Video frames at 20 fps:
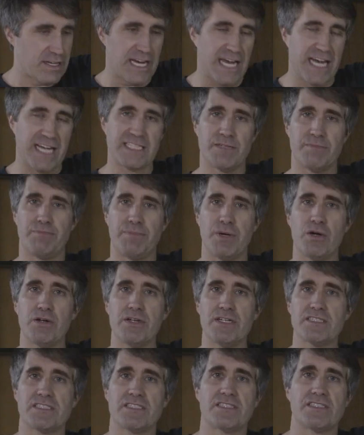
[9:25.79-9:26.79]
And as a
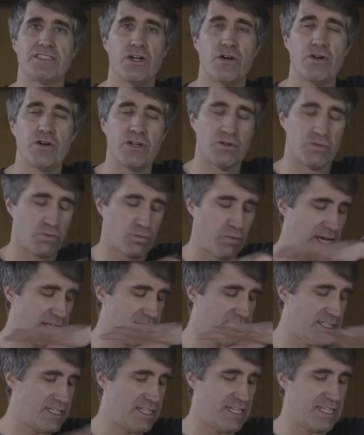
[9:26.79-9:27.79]
bonus, there's no
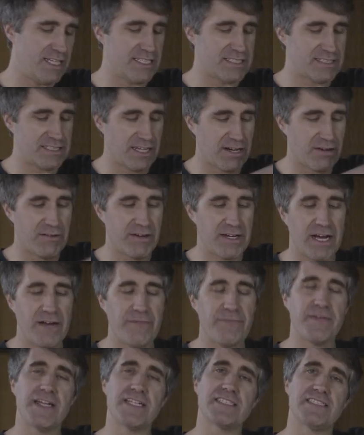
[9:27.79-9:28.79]
resin in this
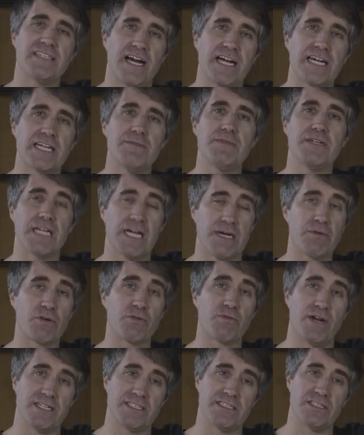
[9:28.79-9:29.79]
area. It's not going to become a
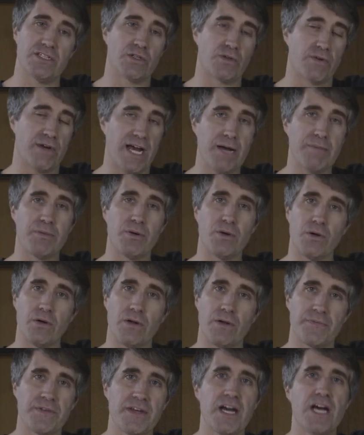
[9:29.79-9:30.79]
resin crap
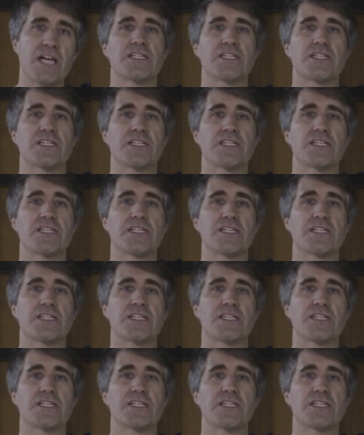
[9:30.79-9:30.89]
hole.